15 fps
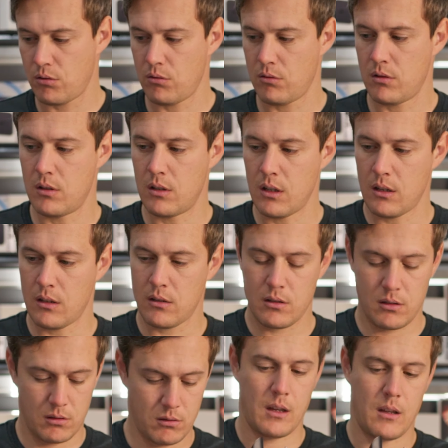to
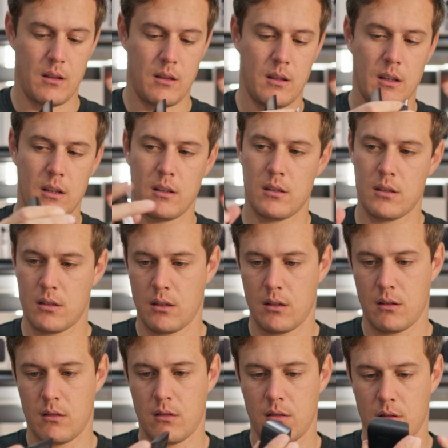this, and this
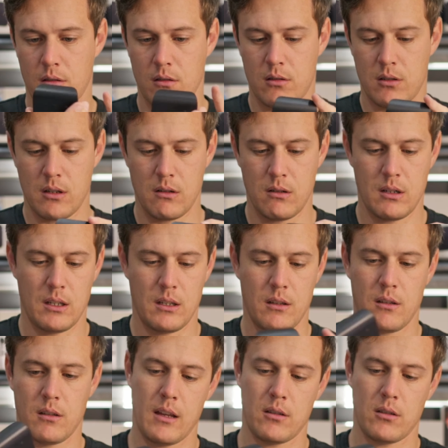controller
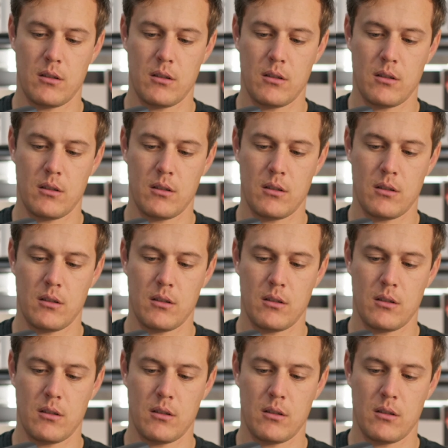has